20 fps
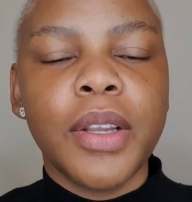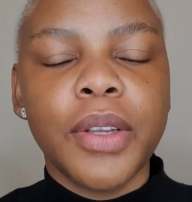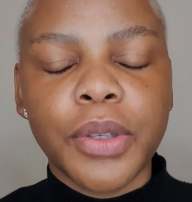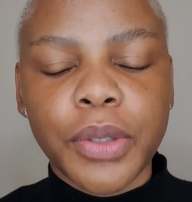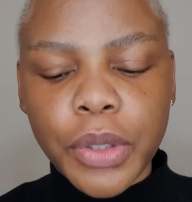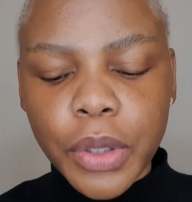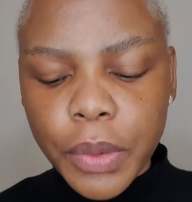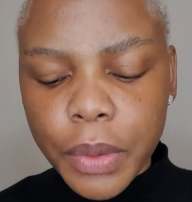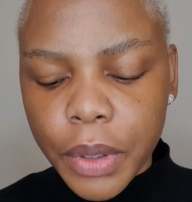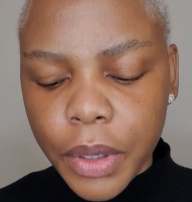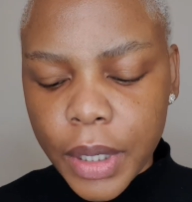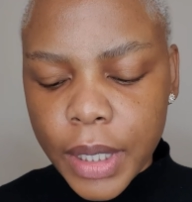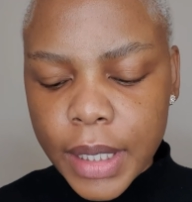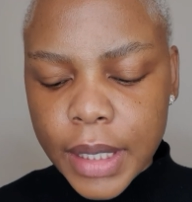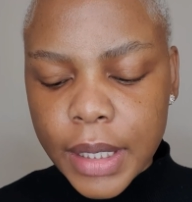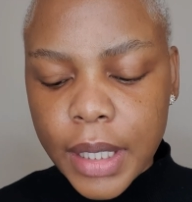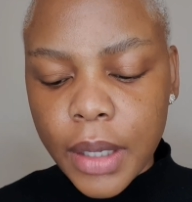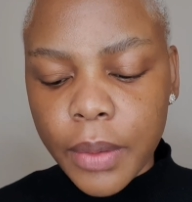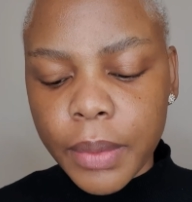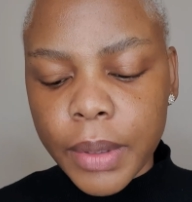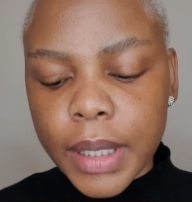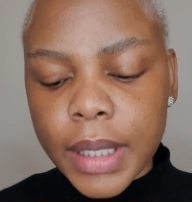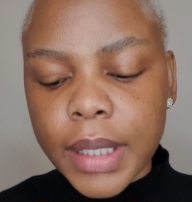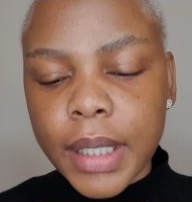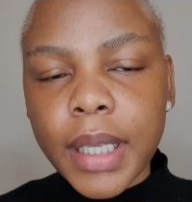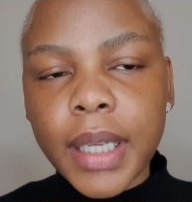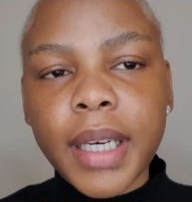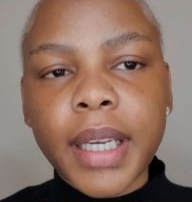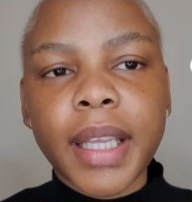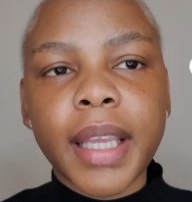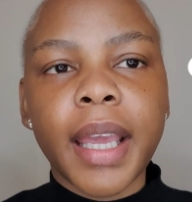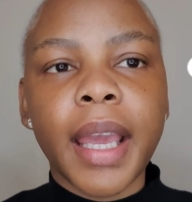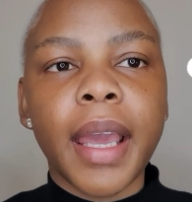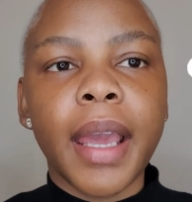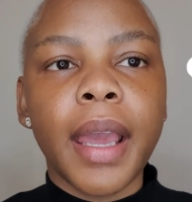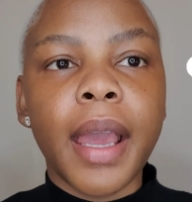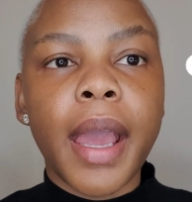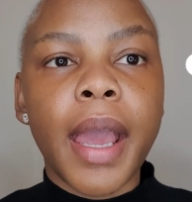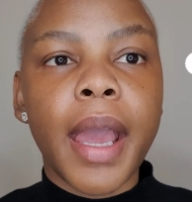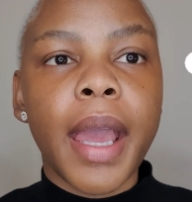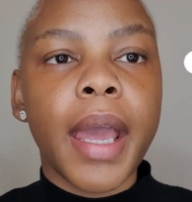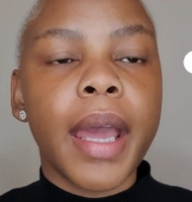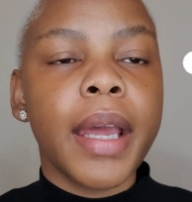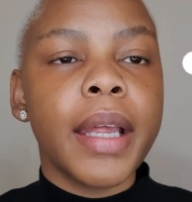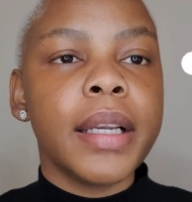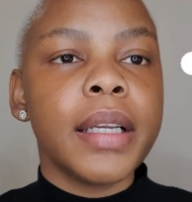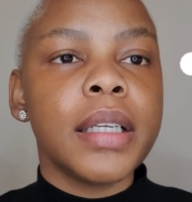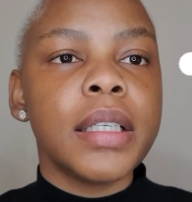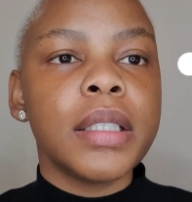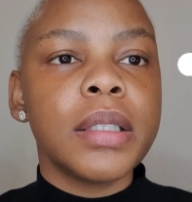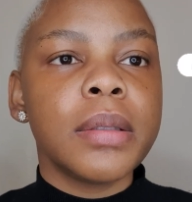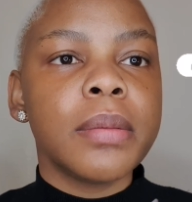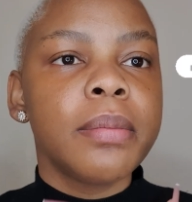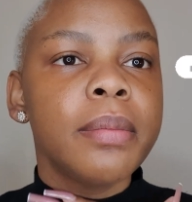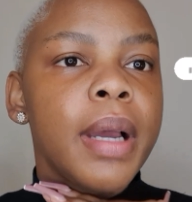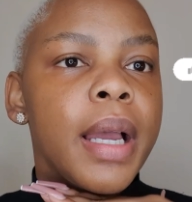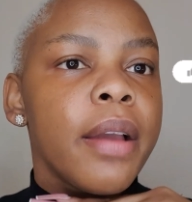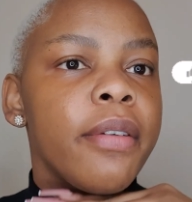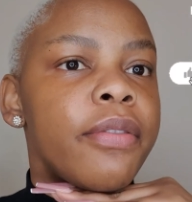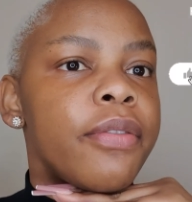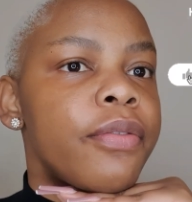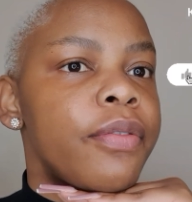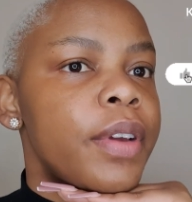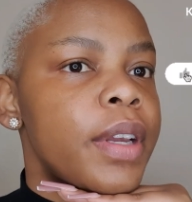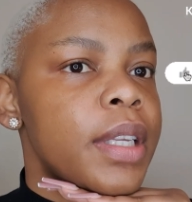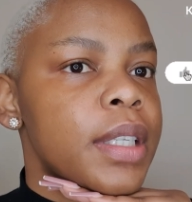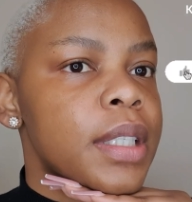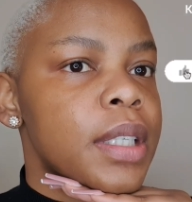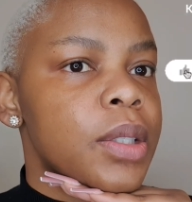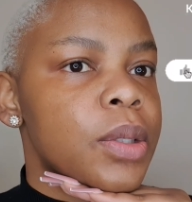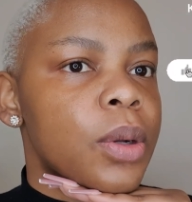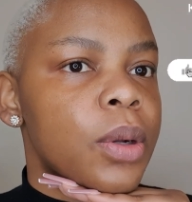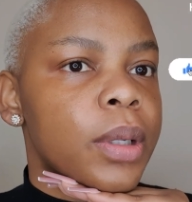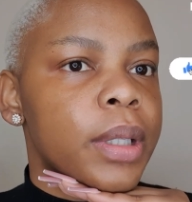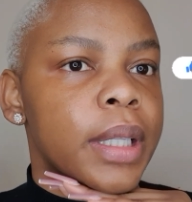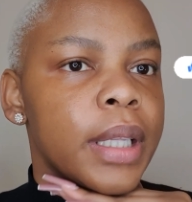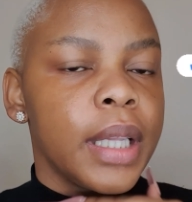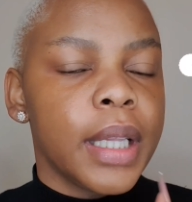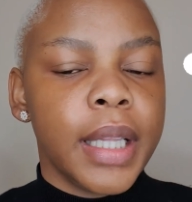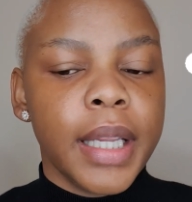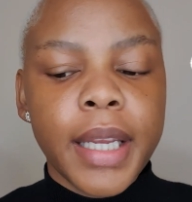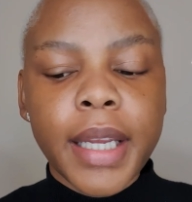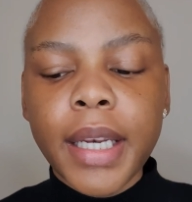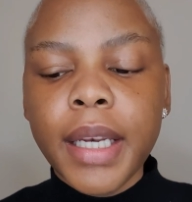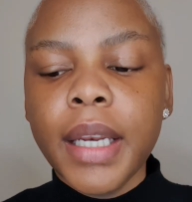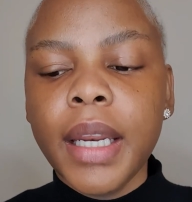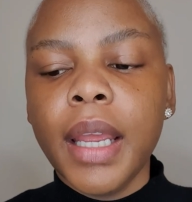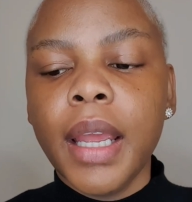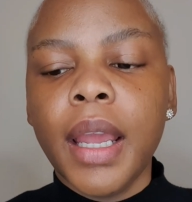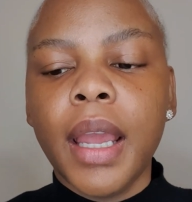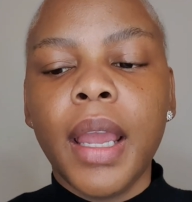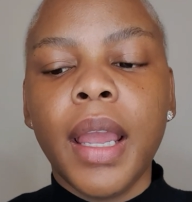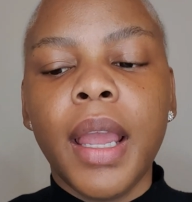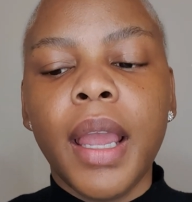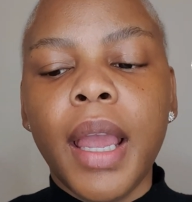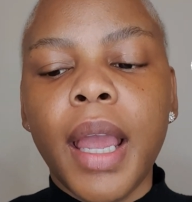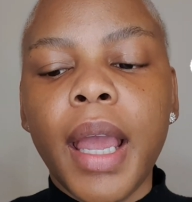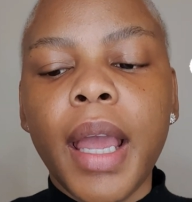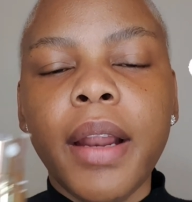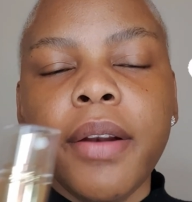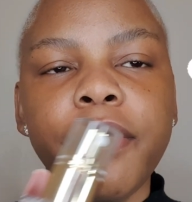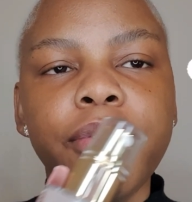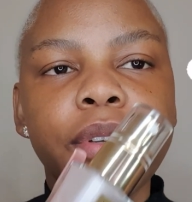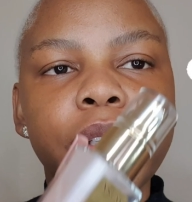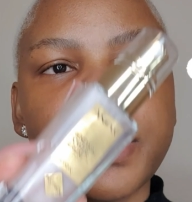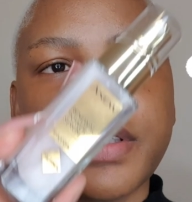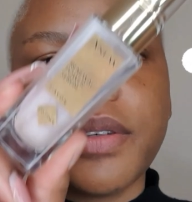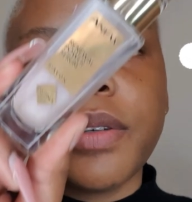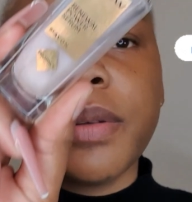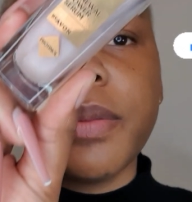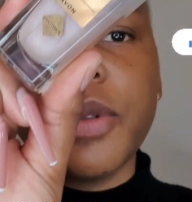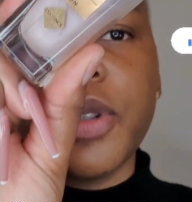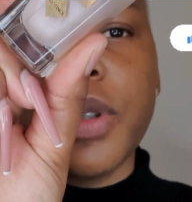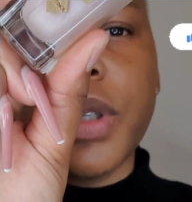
So we're gonna start with skincare, and my face is all clean. And for serum